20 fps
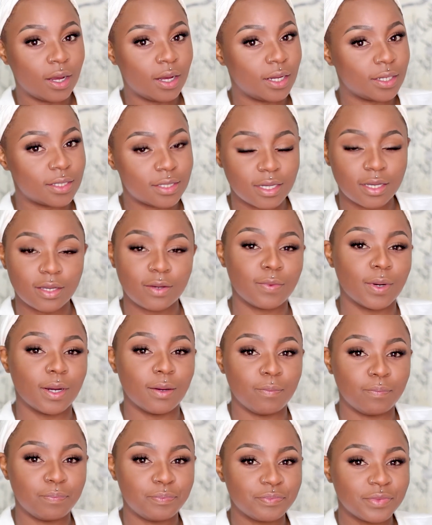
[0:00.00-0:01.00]
I'll tell you what,
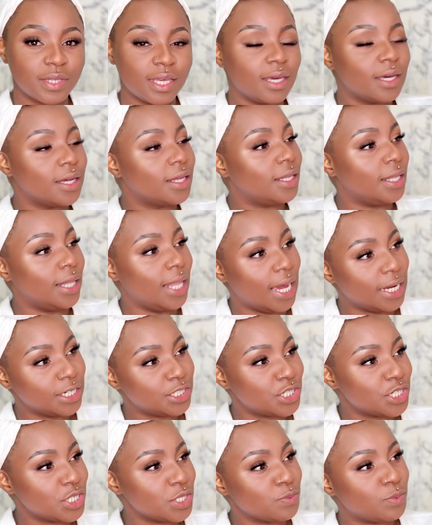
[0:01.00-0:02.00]

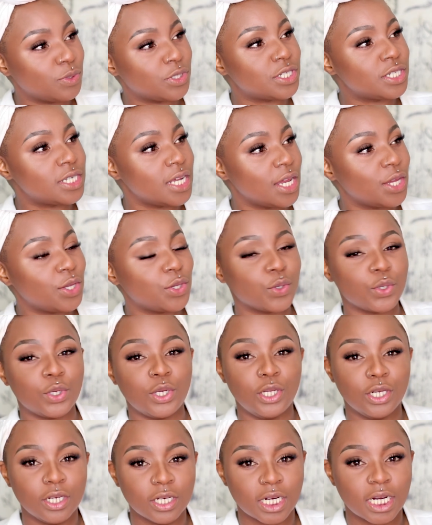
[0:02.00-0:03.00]
lashes will take your
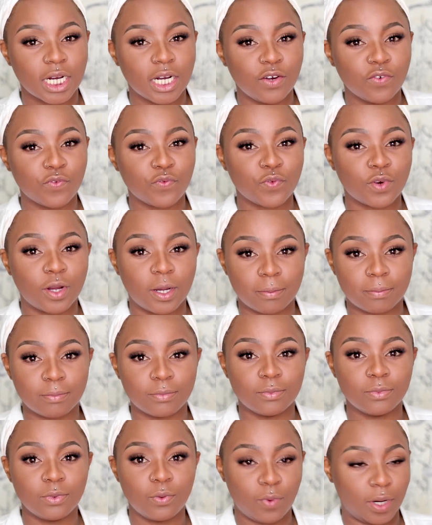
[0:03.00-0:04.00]
look from
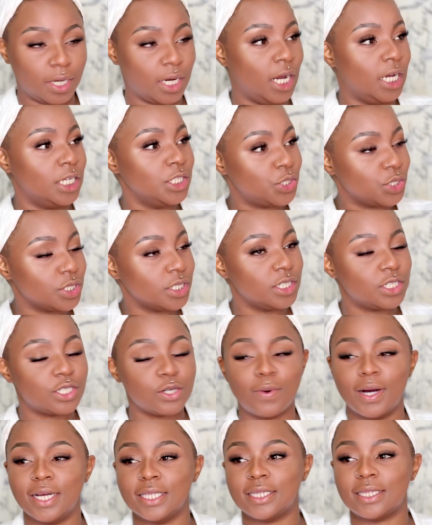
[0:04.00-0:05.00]
100 to
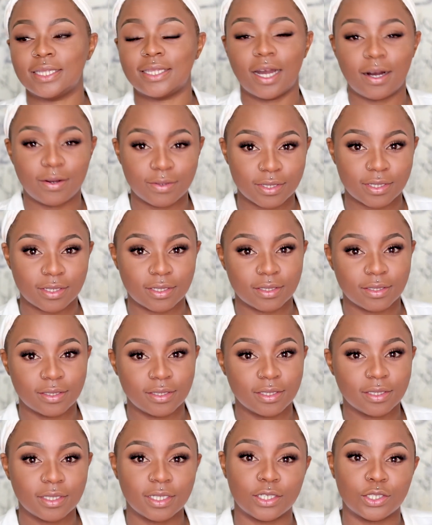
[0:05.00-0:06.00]
1000
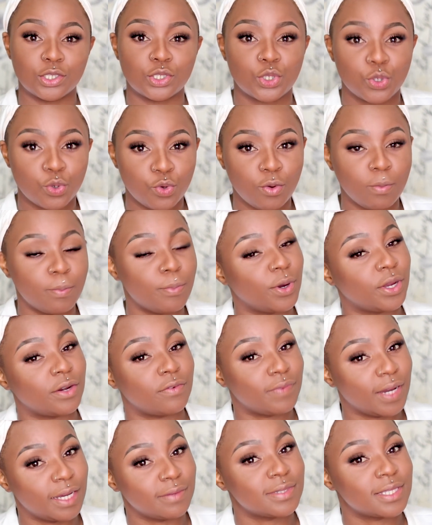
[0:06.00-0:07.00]
in
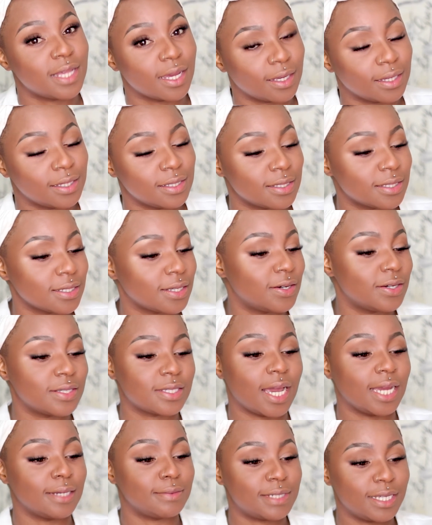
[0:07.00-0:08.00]
2.5 seconds. Cause
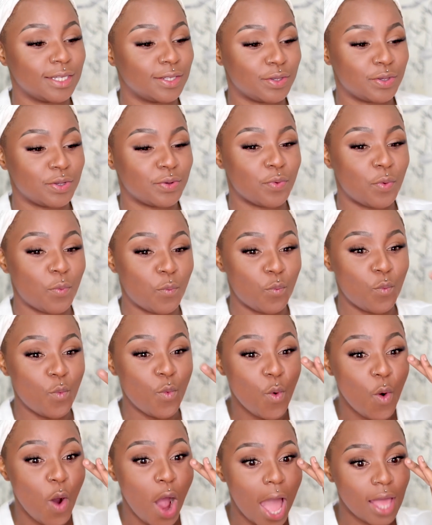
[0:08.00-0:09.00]
I tell you
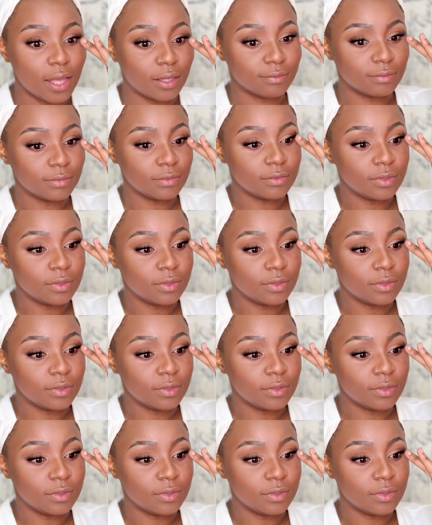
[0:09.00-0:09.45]
what?